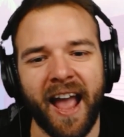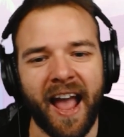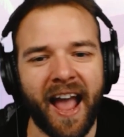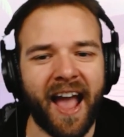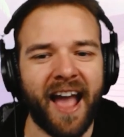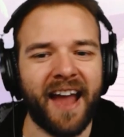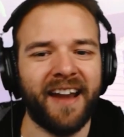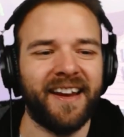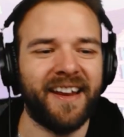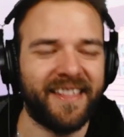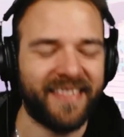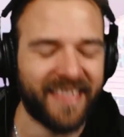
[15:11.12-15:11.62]

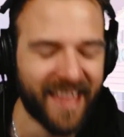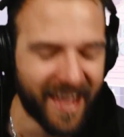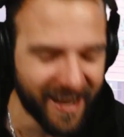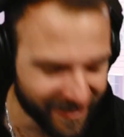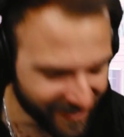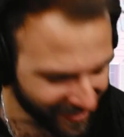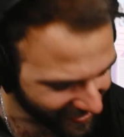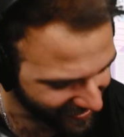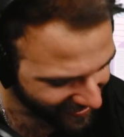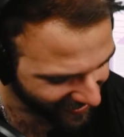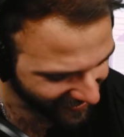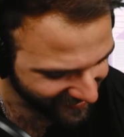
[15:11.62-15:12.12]
And then,
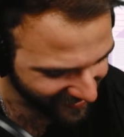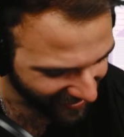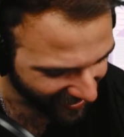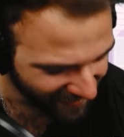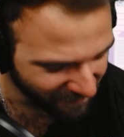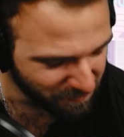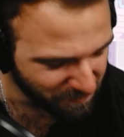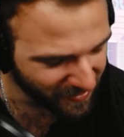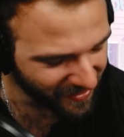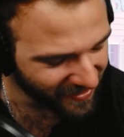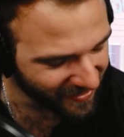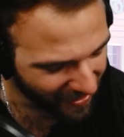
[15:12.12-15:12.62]
guys,
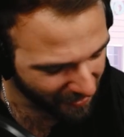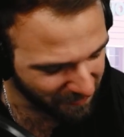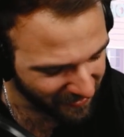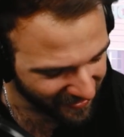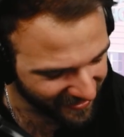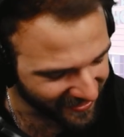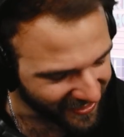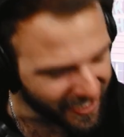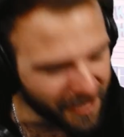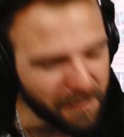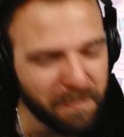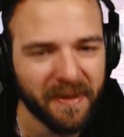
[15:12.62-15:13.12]
I've
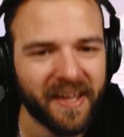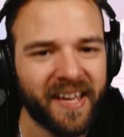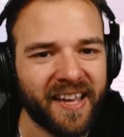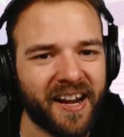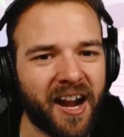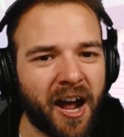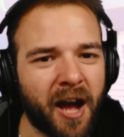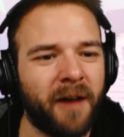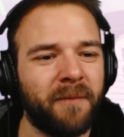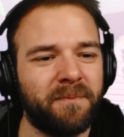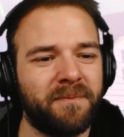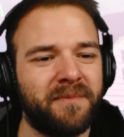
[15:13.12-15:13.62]
been keeping it
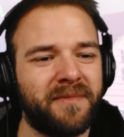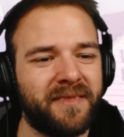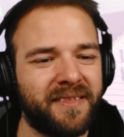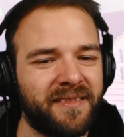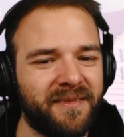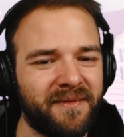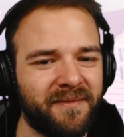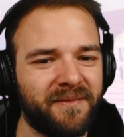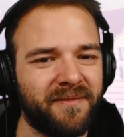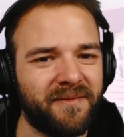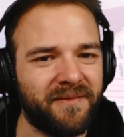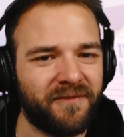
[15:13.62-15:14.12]
up
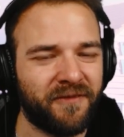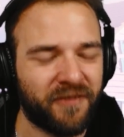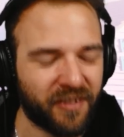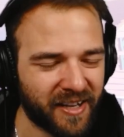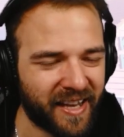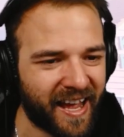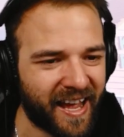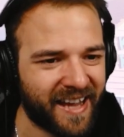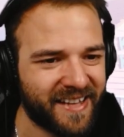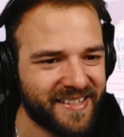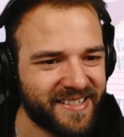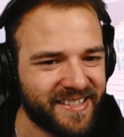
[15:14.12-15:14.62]
for
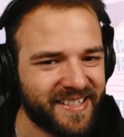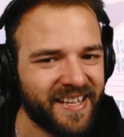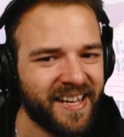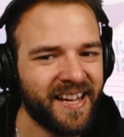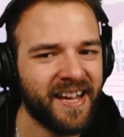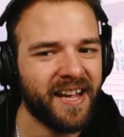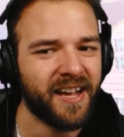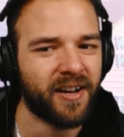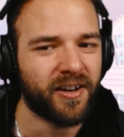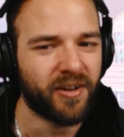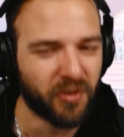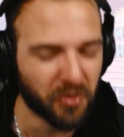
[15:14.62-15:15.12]
last.
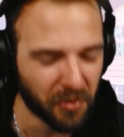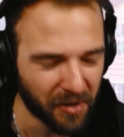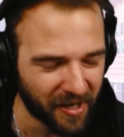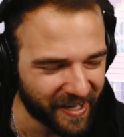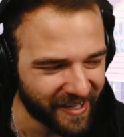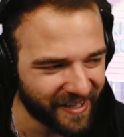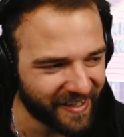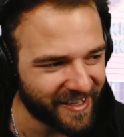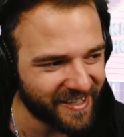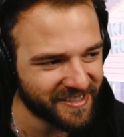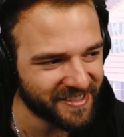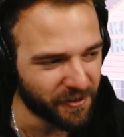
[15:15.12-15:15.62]

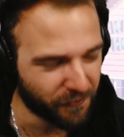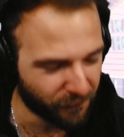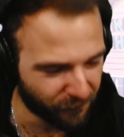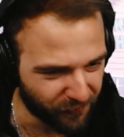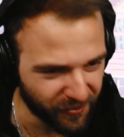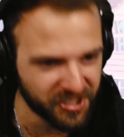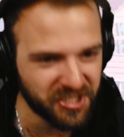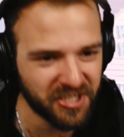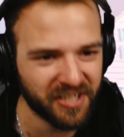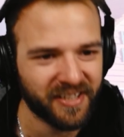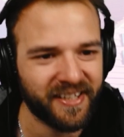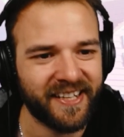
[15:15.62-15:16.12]
Green is
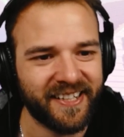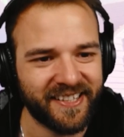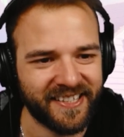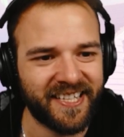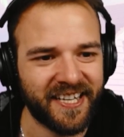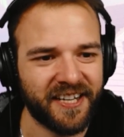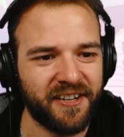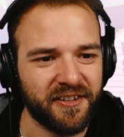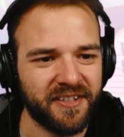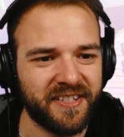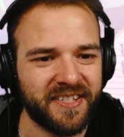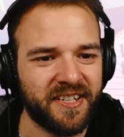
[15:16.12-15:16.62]
officially
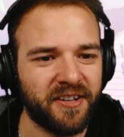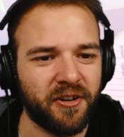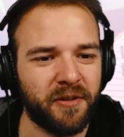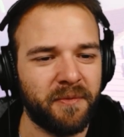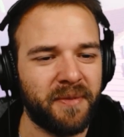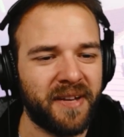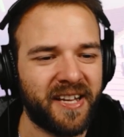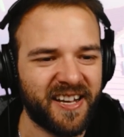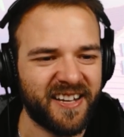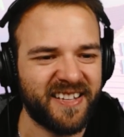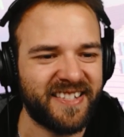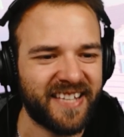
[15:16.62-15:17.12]
tier 0
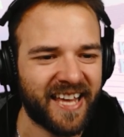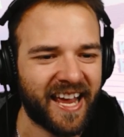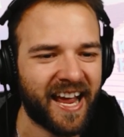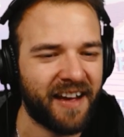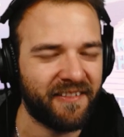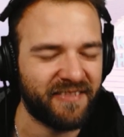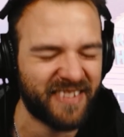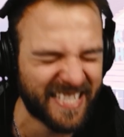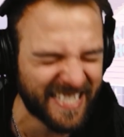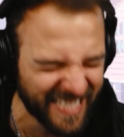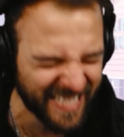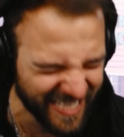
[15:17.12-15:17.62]
because they
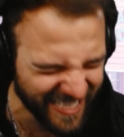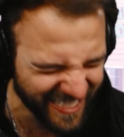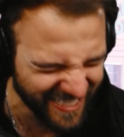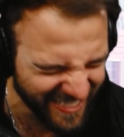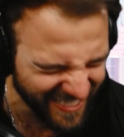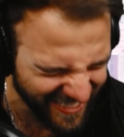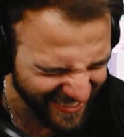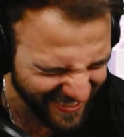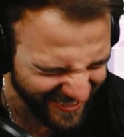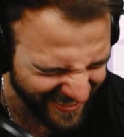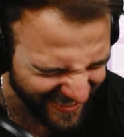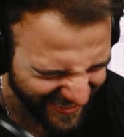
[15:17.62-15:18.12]
have this
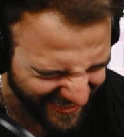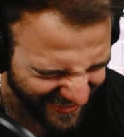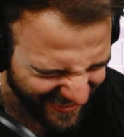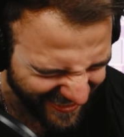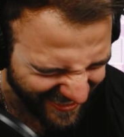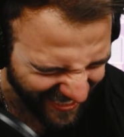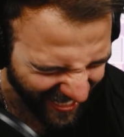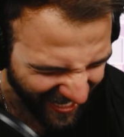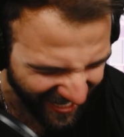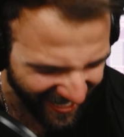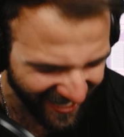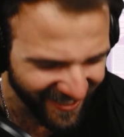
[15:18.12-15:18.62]

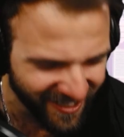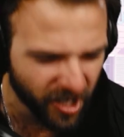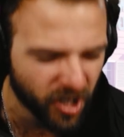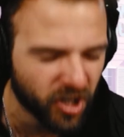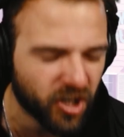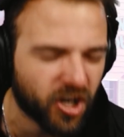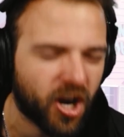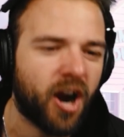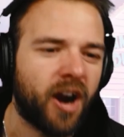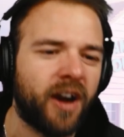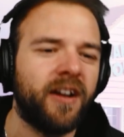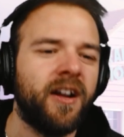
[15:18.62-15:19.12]
insane
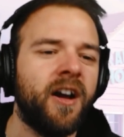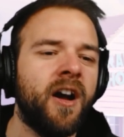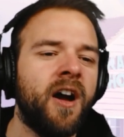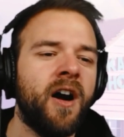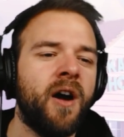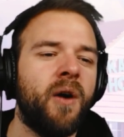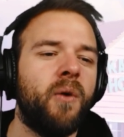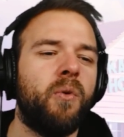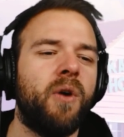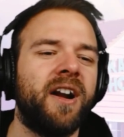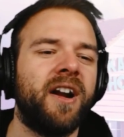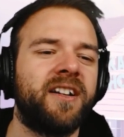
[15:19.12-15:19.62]
card.
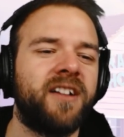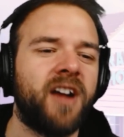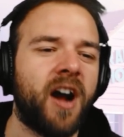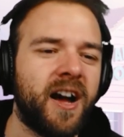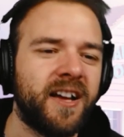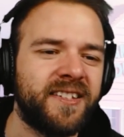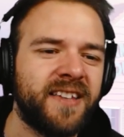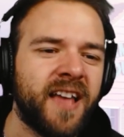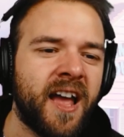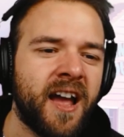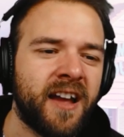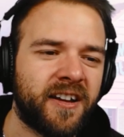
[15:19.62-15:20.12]
1
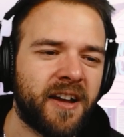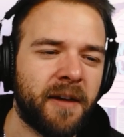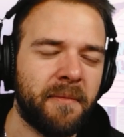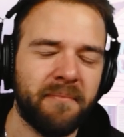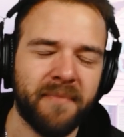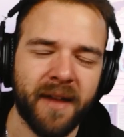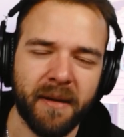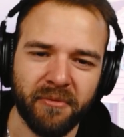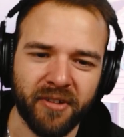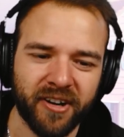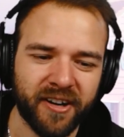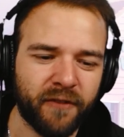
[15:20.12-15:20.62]
cost,
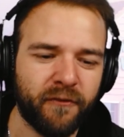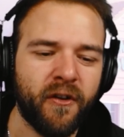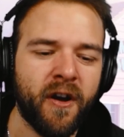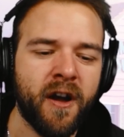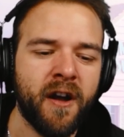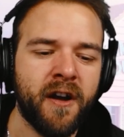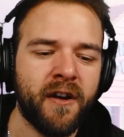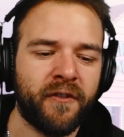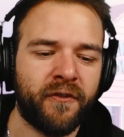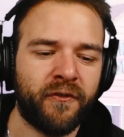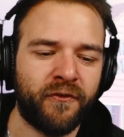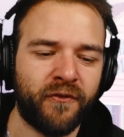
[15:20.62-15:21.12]
commemorative
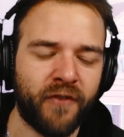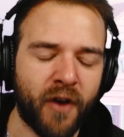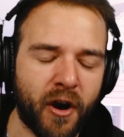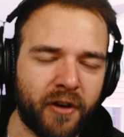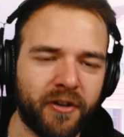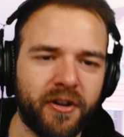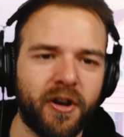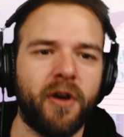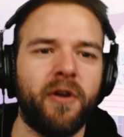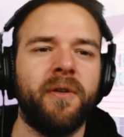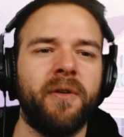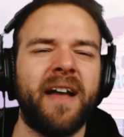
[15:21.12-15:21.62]

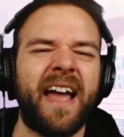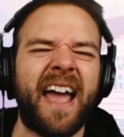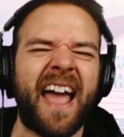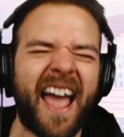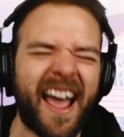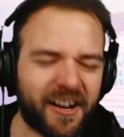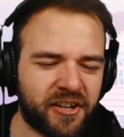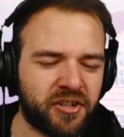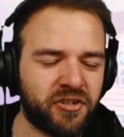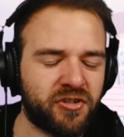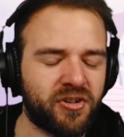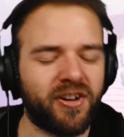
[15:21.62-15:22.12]
photo,
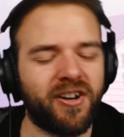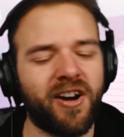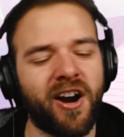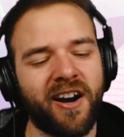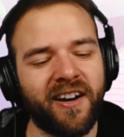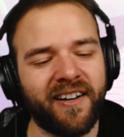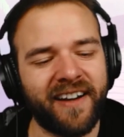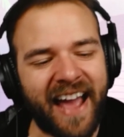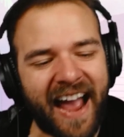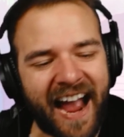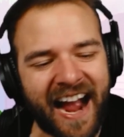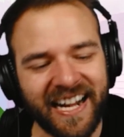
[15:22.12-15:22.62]
extra
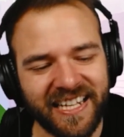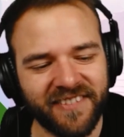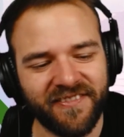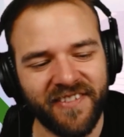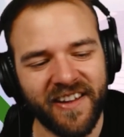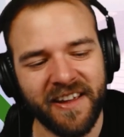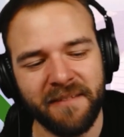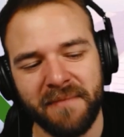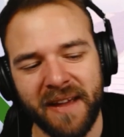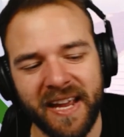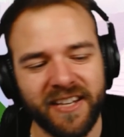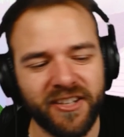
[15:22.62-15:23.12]
card,
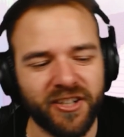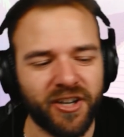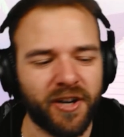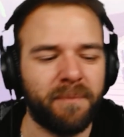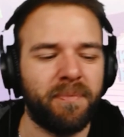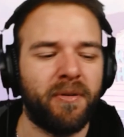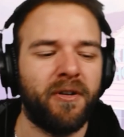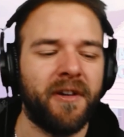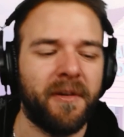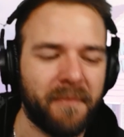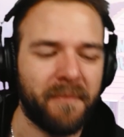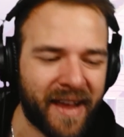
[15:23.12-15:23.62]
activate main. Your
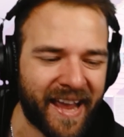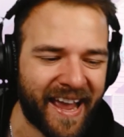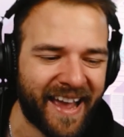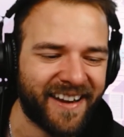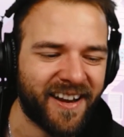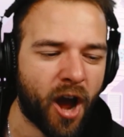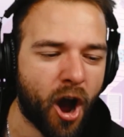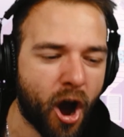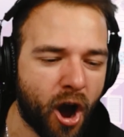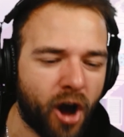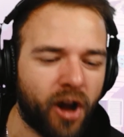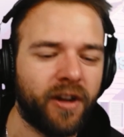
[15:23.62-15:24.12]
opponent may
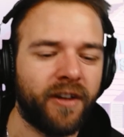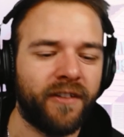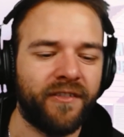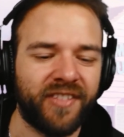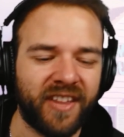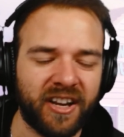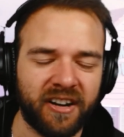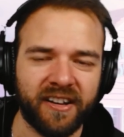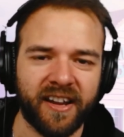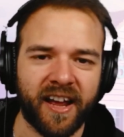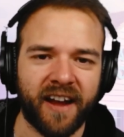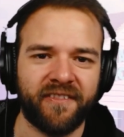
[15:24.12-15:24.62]
add all of
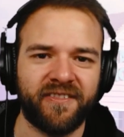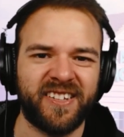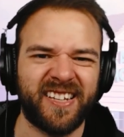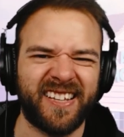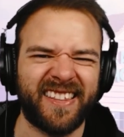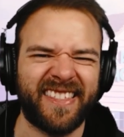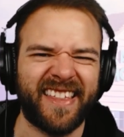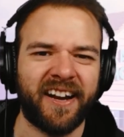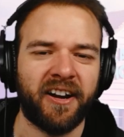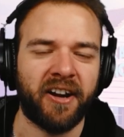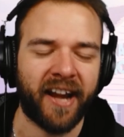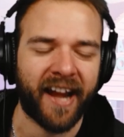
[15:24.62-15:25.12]
their life to
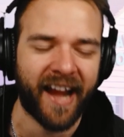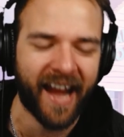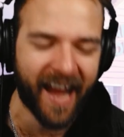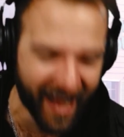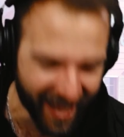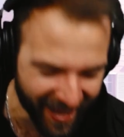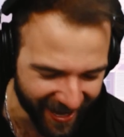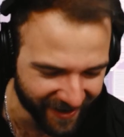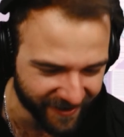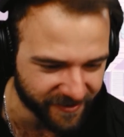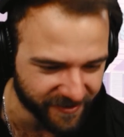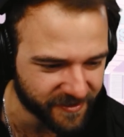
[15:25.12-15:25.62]
their
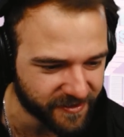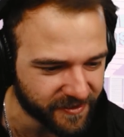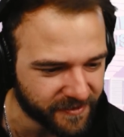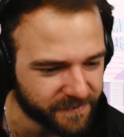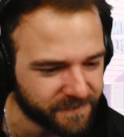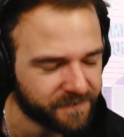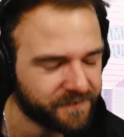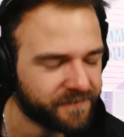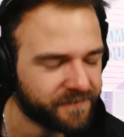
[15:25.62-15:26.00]
hand.